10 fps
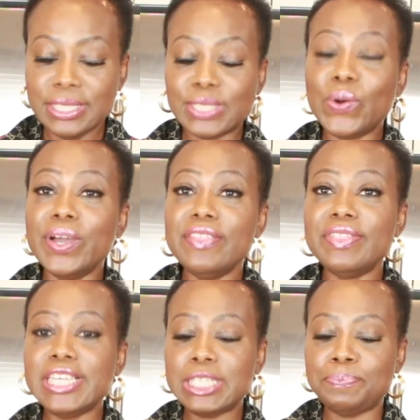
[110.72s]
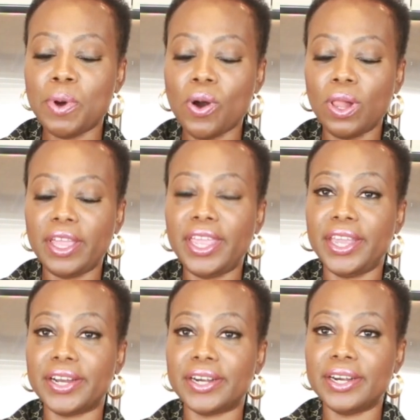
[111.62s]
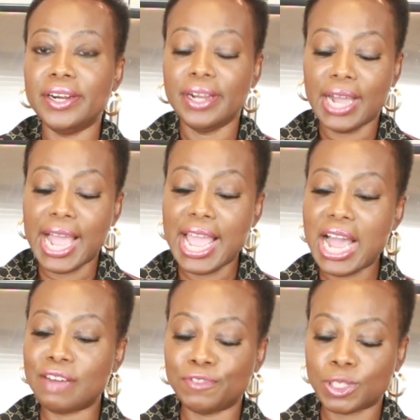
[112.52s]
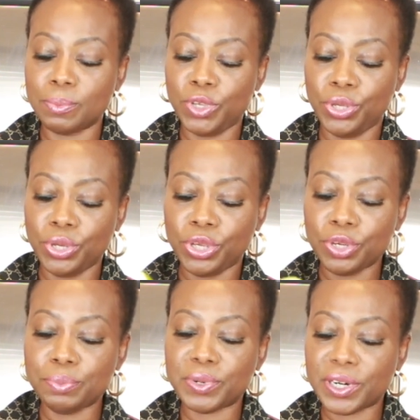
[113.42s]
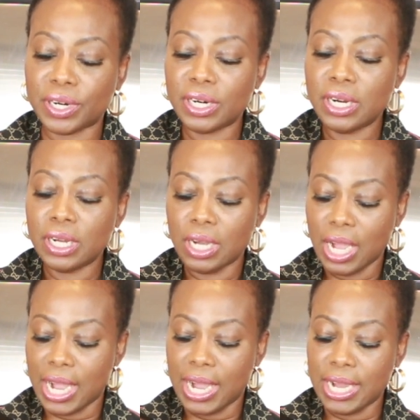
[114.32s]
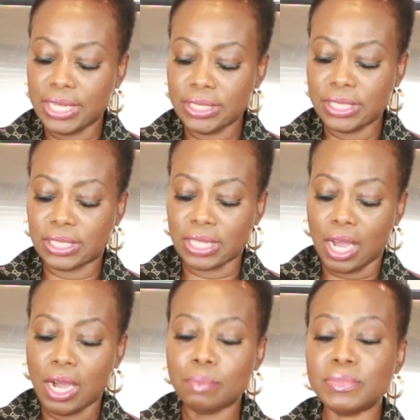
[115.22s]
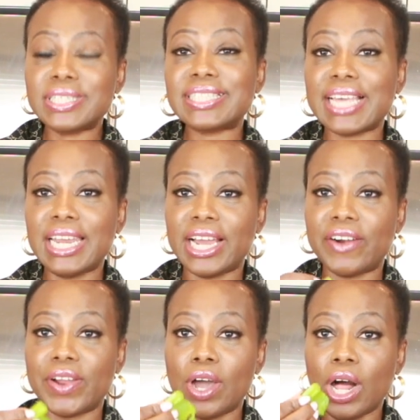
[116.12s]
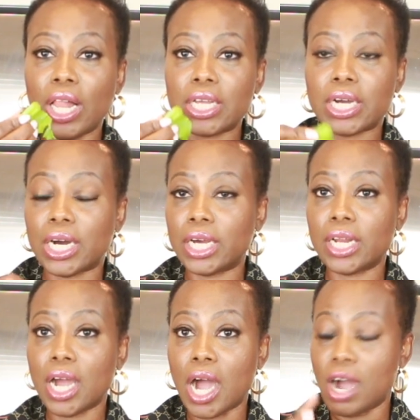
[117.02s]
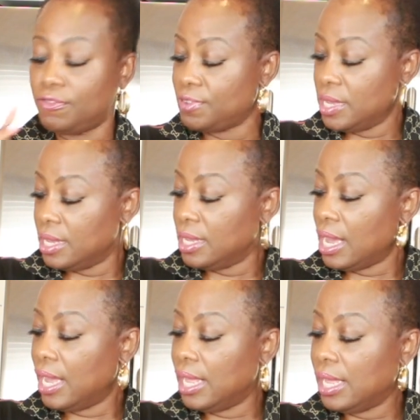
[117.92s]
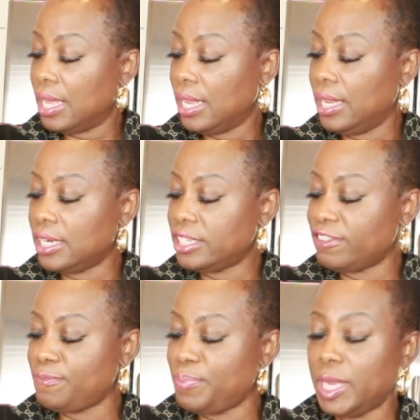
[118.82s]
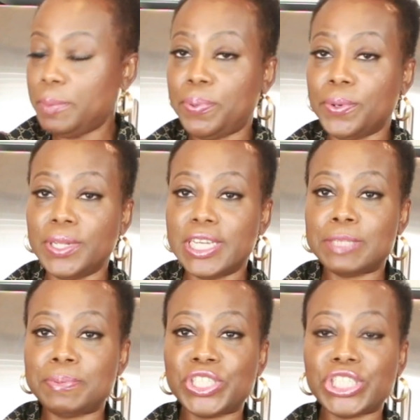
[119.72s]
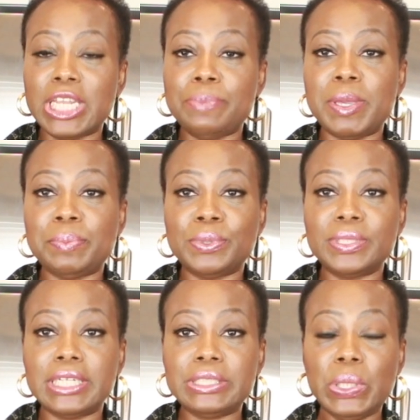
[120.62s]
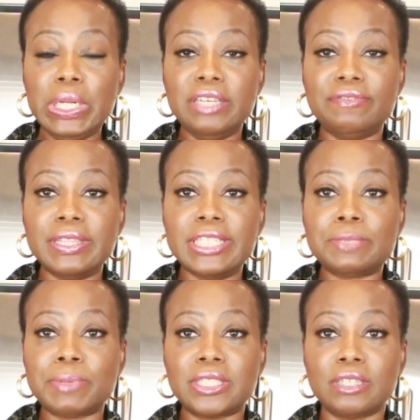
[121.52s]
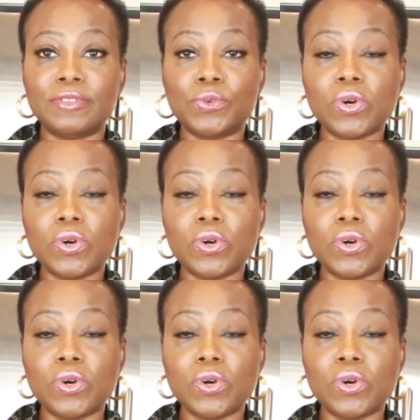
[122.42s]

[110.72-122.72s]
so in this bowl here I have some cucumber and some celery all cut off a lot of people, especially people that don't live in this part of the